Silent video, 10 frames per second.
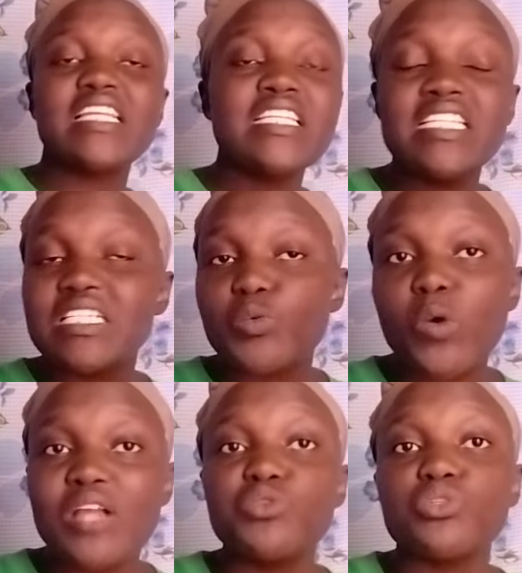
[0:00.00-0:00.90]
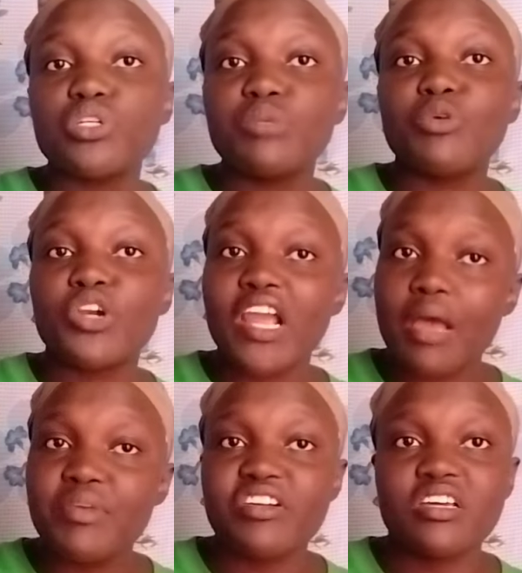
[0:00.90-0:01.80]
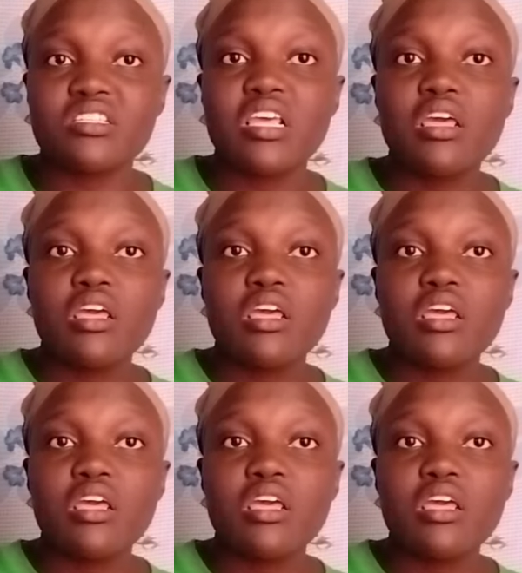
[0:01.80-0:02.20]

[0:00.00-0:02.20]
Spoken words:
I didn't want to show him on cameras.